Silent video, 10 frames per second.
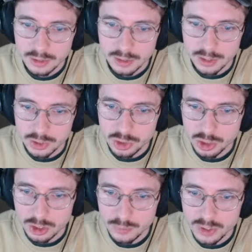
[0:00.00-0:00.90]
He
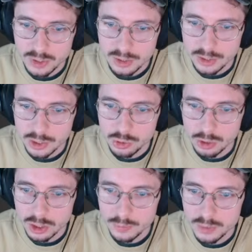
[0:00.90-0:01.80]
shops, he
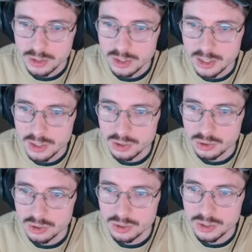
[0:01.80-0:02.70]
drops, he
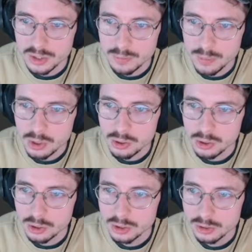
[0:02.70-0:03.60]
scores and
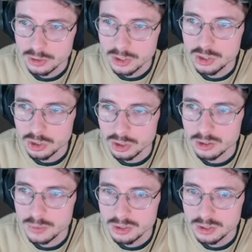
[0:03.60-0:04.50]
more. He
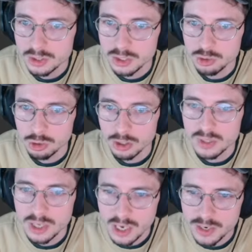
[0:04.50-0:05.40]
shops, he drops
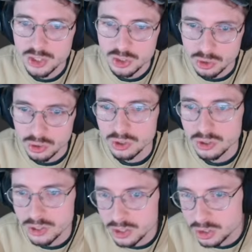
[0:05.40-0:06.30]
and he scores
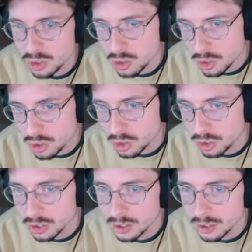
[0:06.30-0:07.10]
the door.